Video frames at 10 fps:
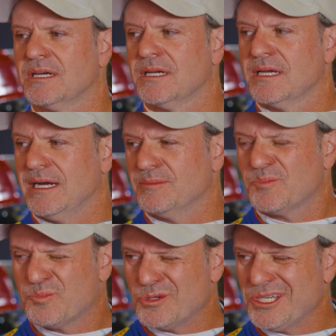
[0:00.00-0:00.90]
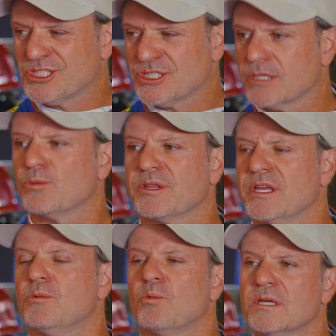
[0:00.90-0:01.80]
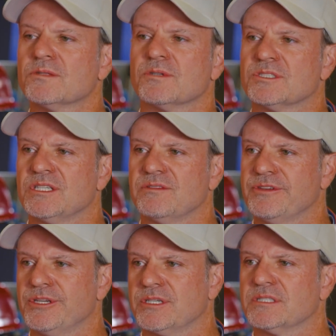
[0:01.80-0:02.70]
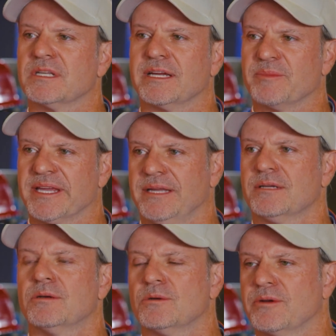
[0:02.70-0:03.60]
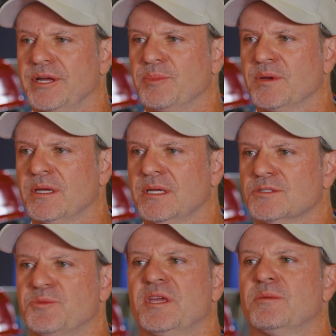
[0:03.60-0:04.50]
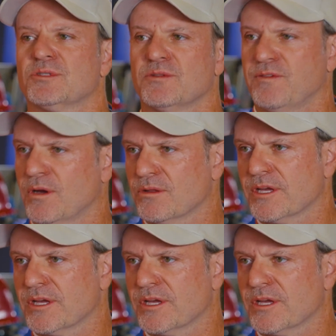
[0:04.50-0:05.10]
a, I'm pretty sure what they want to achieve here is like mechanical grip to be able to